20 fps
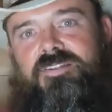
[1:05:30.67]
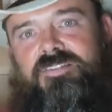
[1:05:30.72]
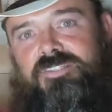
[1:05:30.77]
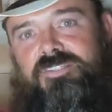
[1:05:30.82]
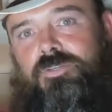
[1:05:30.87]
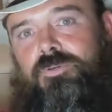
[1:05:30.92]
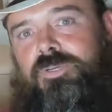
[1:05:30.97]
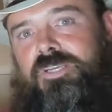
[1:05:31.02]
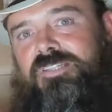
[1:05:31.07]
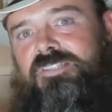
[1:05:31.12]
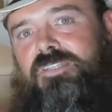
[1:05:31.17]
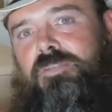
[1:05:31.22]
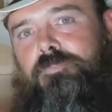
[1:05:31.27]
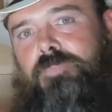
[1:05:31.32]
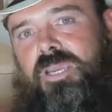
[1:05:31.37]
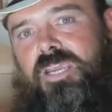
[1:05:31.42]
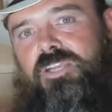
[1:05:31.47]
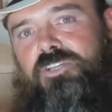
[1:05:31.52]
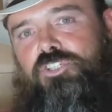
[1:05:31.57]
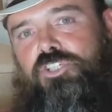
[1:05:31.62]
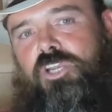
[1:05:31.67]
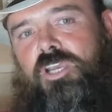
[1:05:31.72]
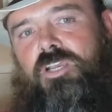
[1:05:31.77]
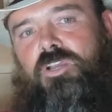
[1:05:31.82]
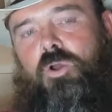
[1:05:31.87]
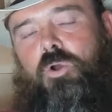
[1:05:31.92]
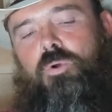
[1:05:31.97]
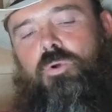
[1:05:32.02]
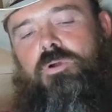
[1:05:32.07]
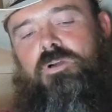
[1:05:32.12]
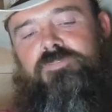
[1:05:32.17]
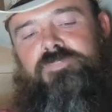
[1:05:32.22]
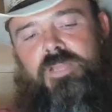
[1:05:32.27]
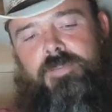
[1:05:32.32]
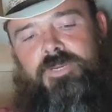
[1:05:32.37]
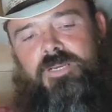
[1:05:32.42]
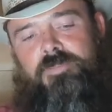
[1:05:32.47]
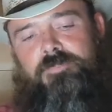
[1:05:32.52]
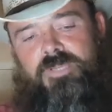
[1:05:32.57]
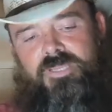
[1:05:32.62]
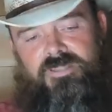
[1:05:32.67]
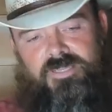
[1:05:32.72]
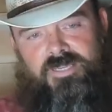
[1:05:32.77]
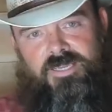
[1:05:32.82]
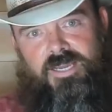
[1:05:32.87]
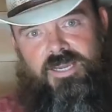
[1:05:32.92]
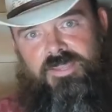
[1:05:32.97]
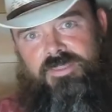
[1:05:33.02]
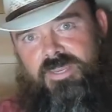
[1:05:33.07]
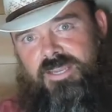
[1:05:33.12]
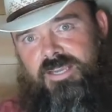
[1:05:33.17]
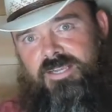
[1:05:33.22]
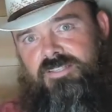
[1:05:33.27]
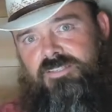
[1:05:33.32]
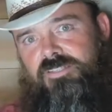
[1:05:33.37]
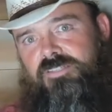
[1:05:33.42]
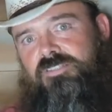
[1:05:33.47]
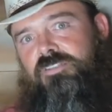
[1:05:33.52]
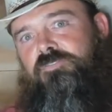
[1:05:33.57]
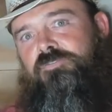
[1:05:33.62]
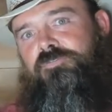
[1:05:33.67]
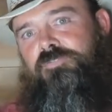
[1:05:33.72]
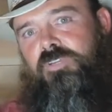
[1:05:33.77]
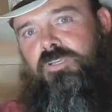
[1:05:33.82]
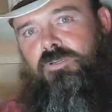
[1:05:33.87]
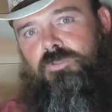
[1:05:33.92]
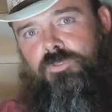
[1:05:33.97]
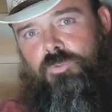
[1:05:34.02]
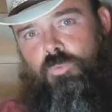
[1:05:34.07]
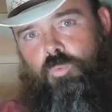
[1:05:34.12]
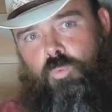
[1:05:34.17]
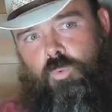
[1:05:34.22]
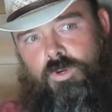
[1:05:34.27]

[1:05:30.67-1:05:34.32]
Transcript: and still gets the paycheck, or if I'm going to be the guy that exits the field,